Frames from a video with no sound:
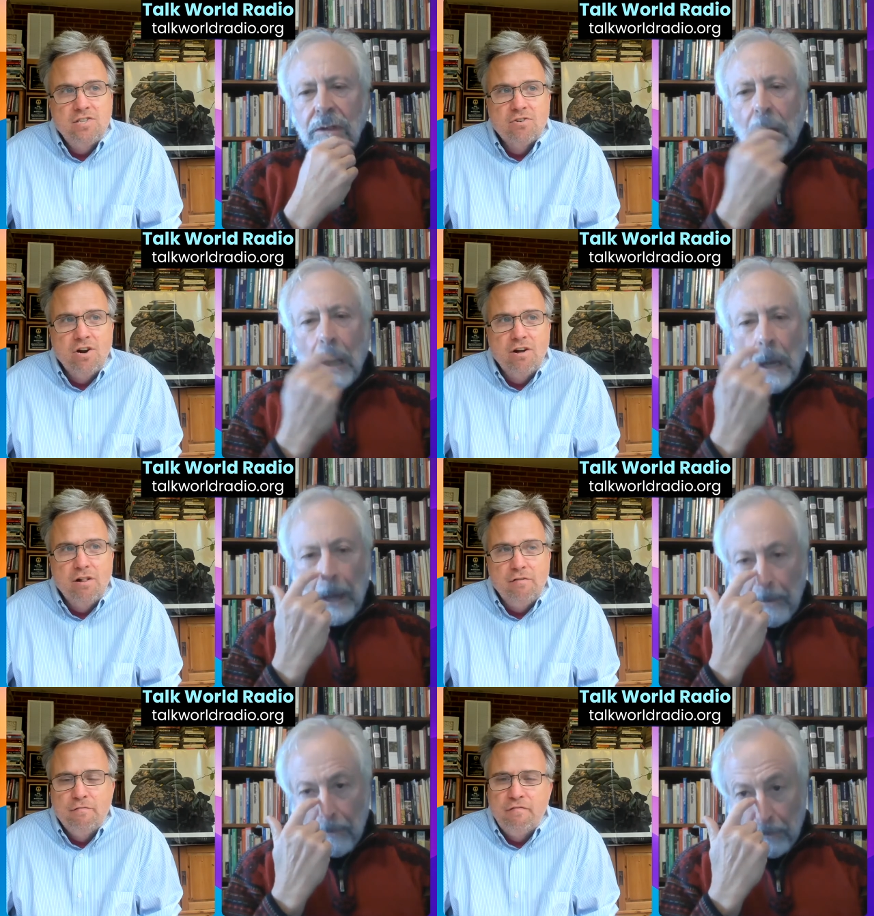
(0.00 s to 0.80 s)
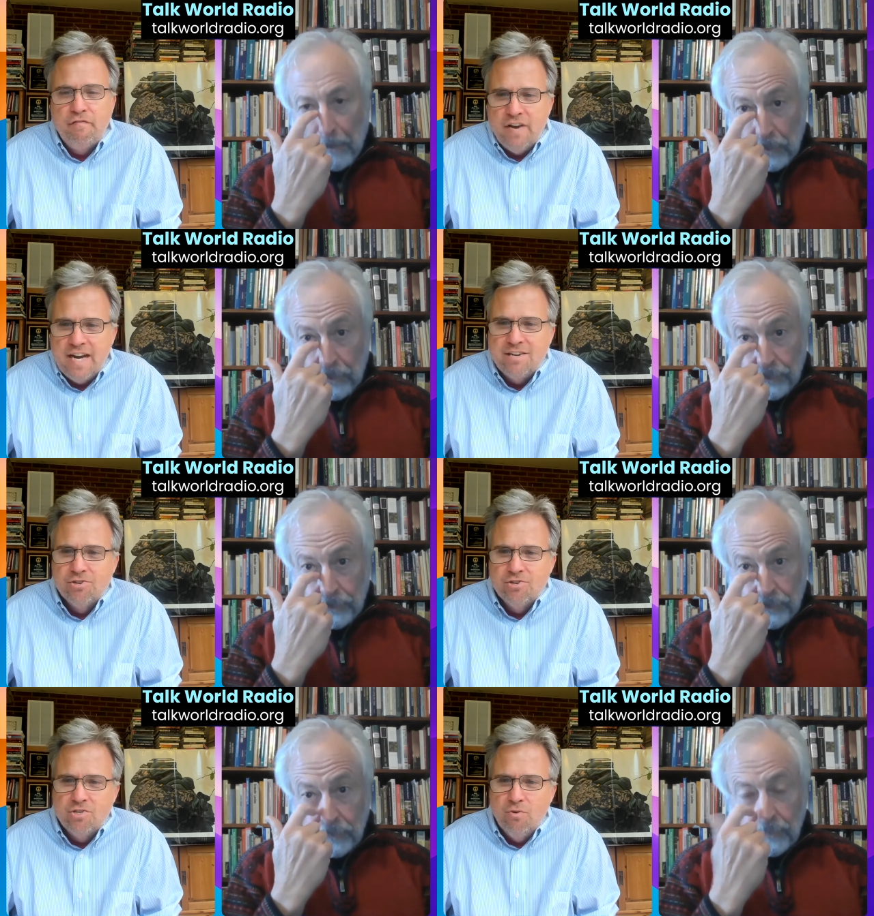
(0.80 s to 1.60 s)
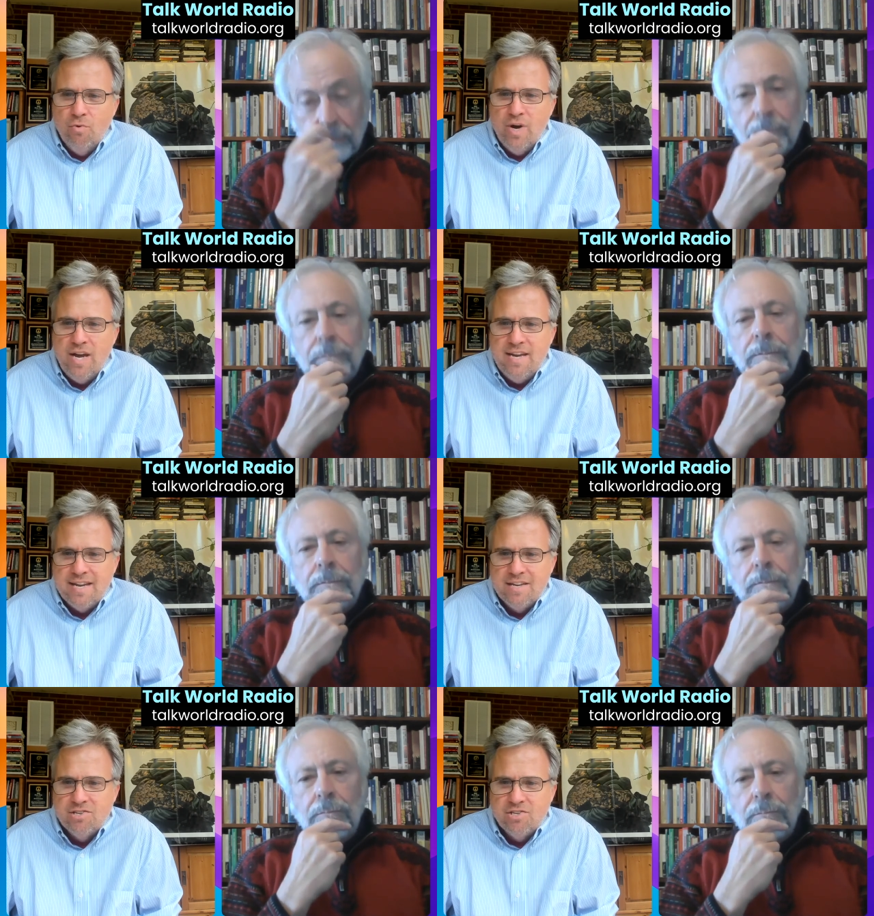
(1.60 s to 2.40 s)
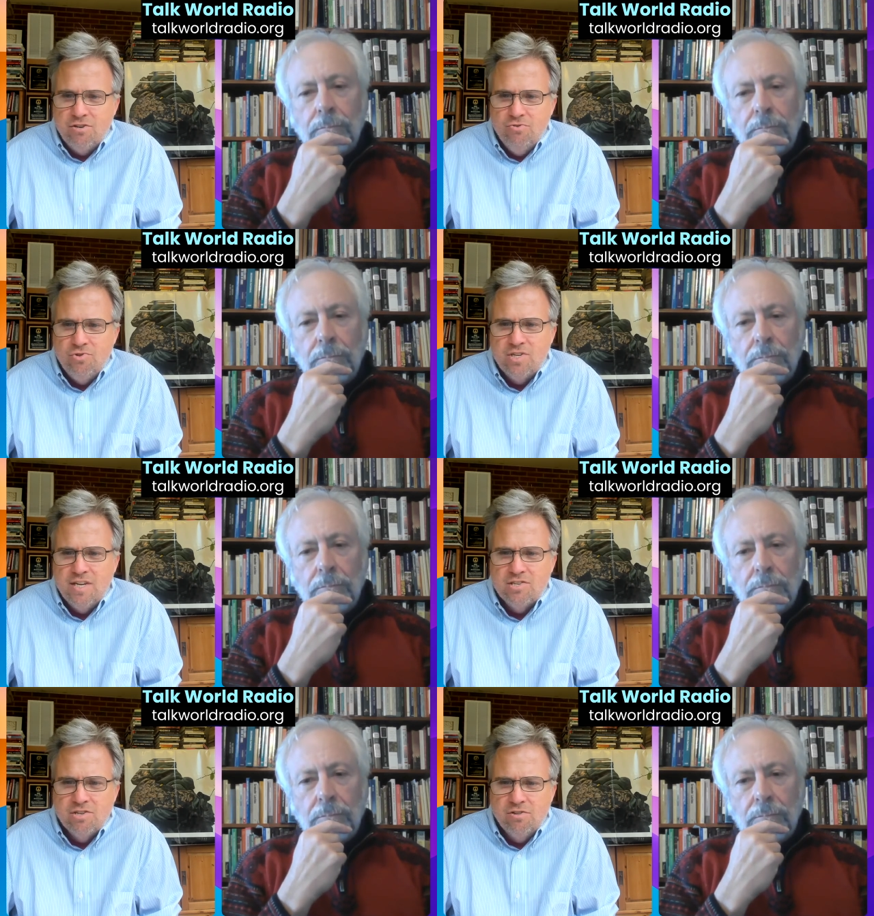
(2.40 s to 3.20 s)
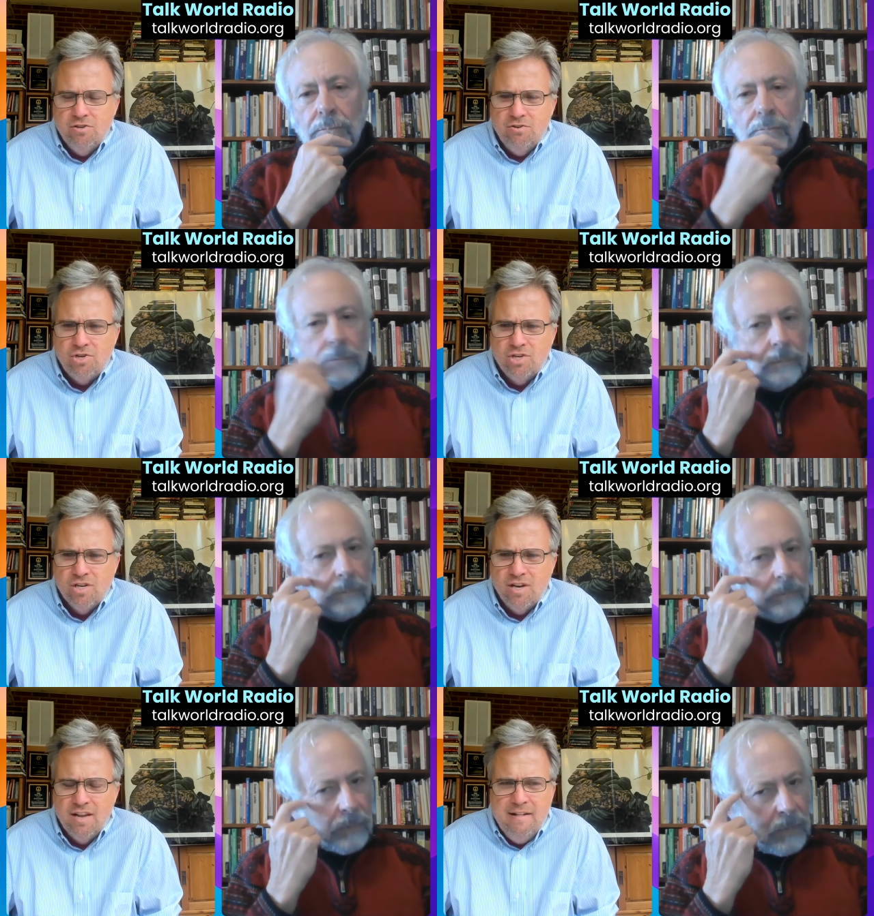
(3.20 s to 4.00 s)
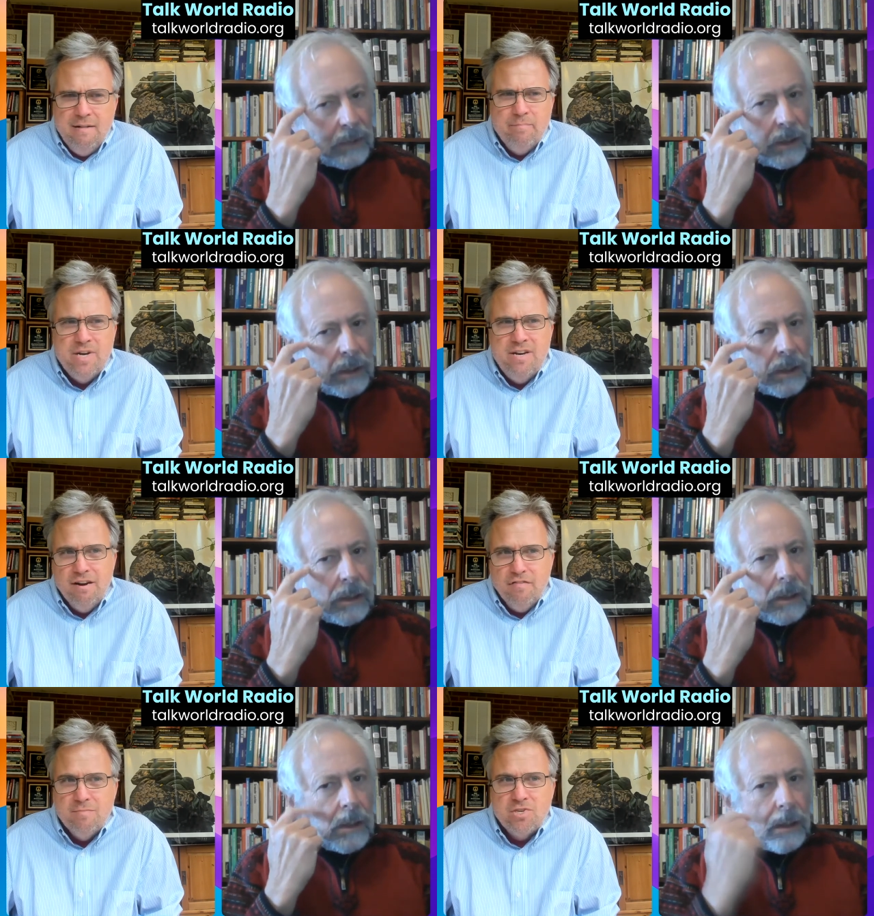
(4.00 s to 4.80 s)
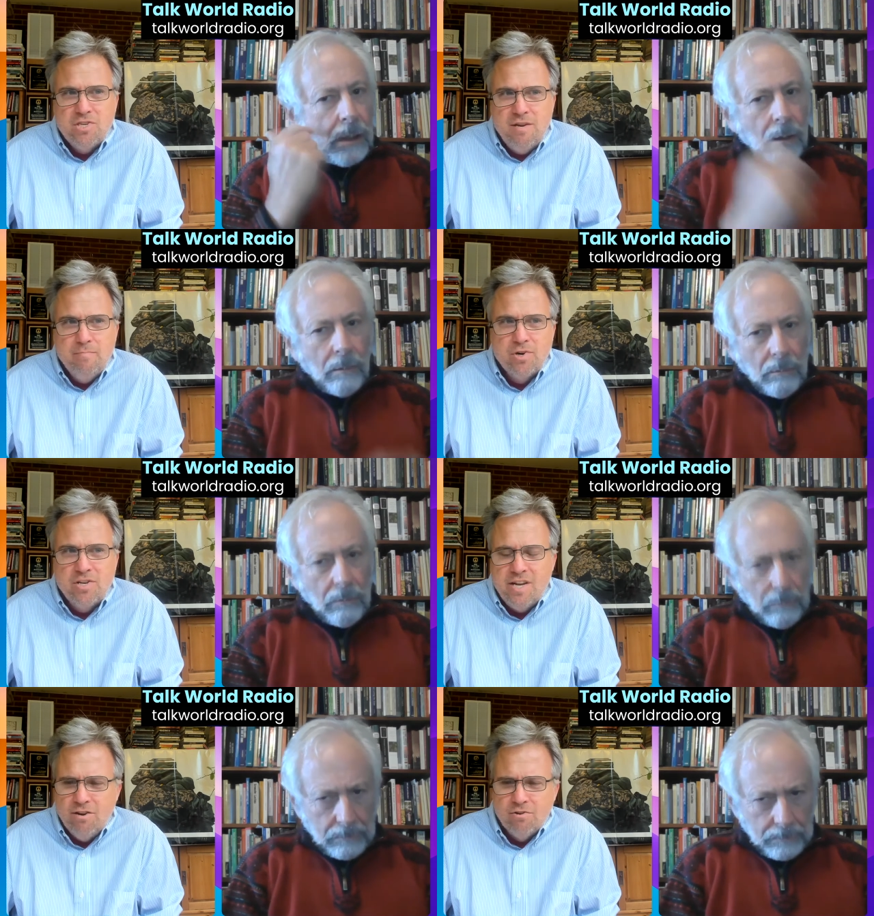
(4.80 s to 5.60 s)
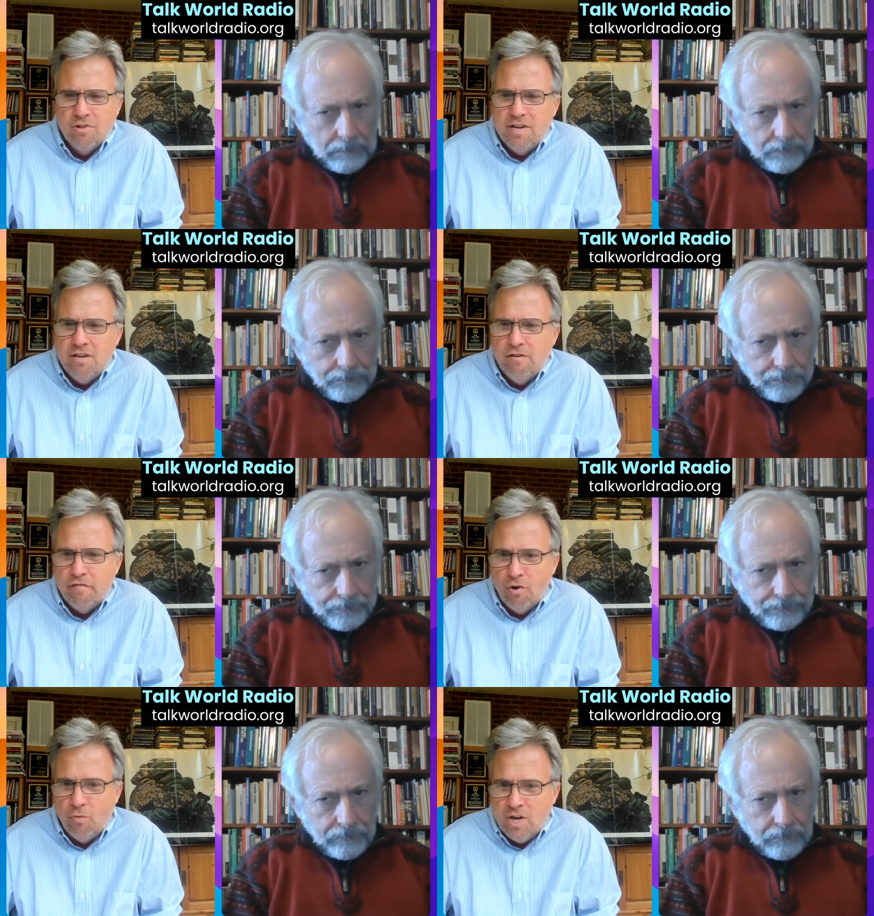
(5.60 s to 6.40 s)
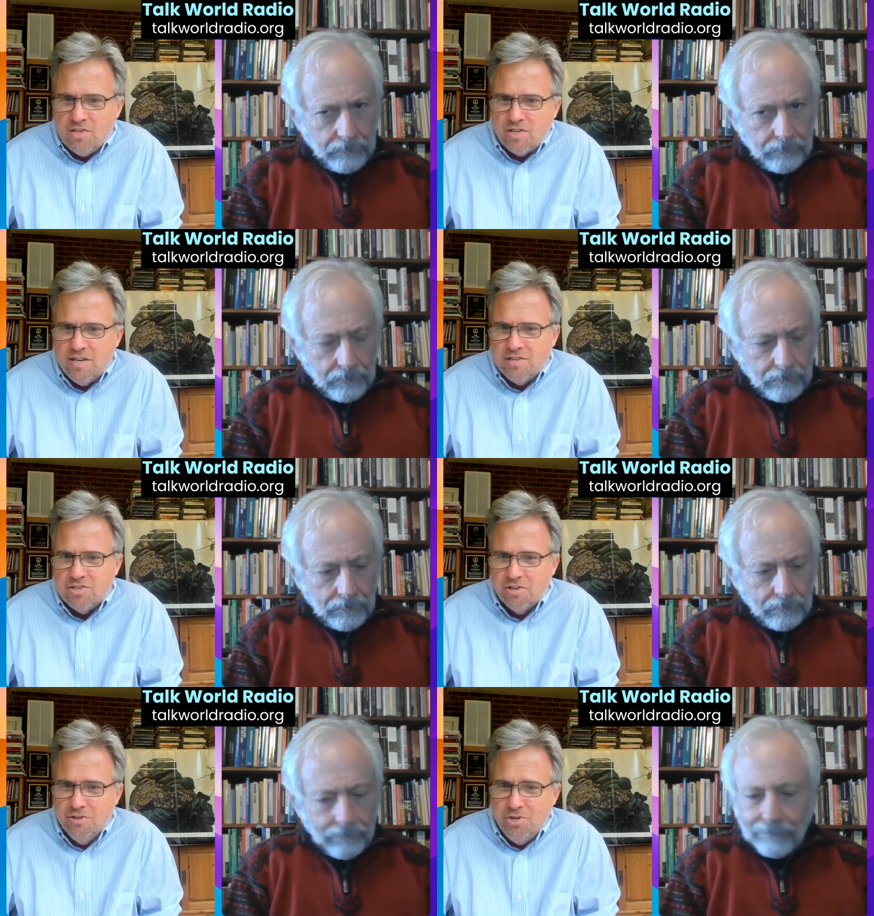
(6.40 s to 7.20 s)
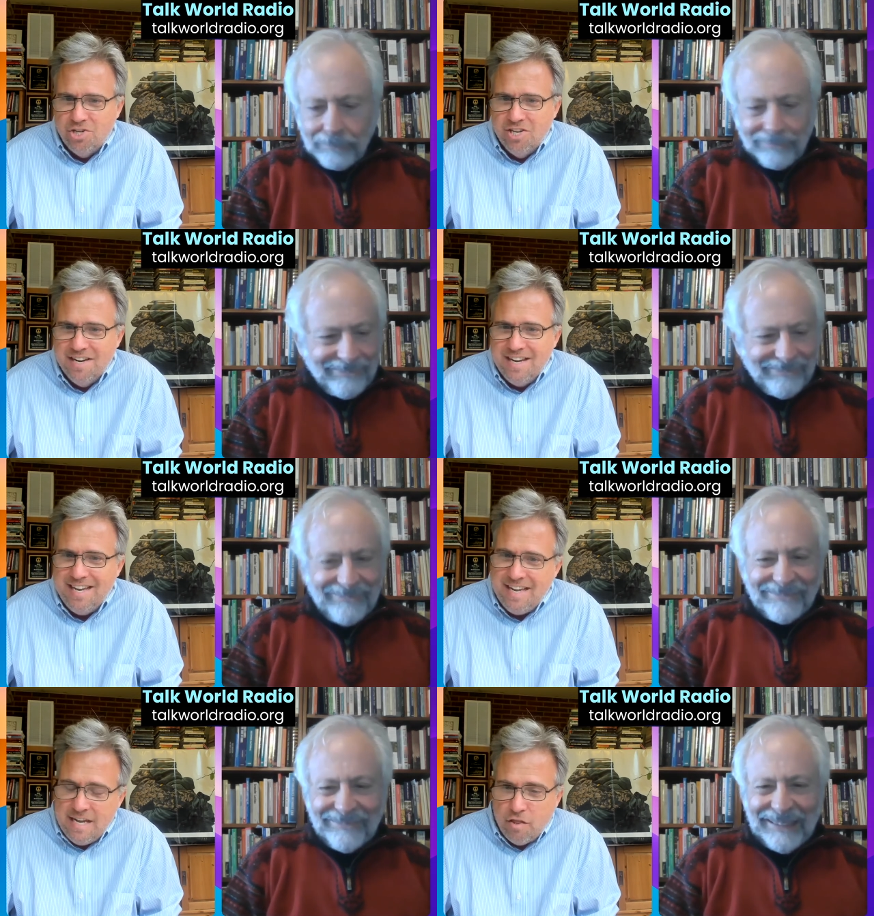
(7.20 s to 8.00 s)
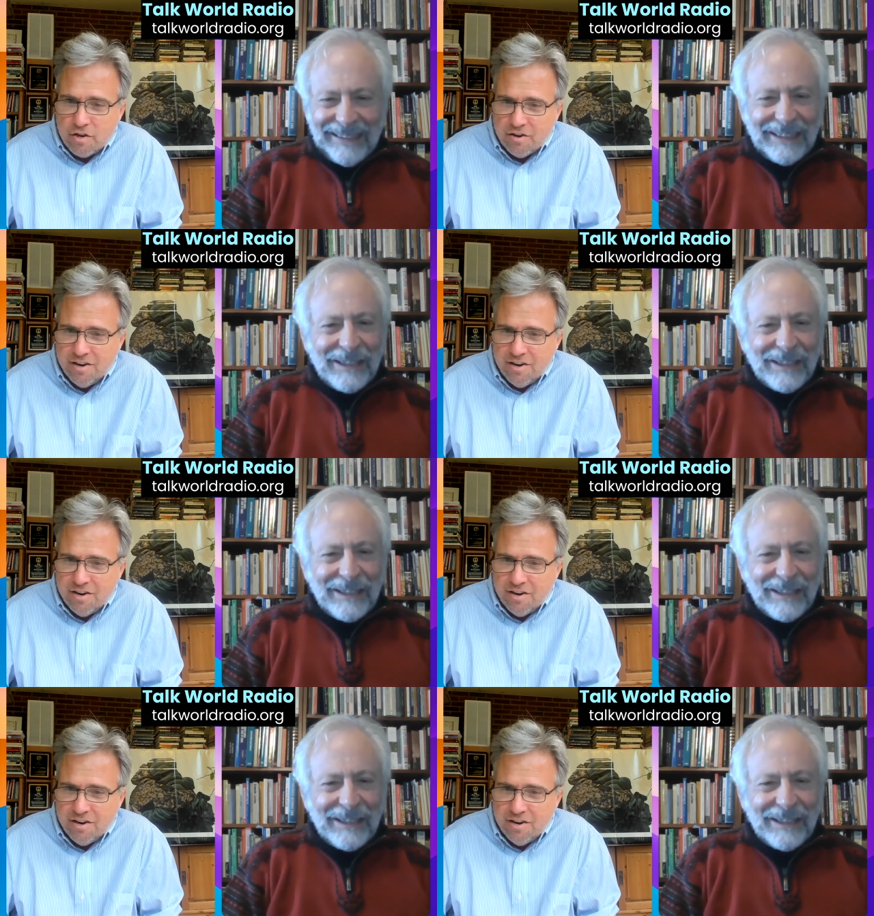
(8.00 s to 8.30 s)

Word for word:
Speaker 1: are all factors that weigh against a two state solution, but none of them seem particularly good for a one state solution either,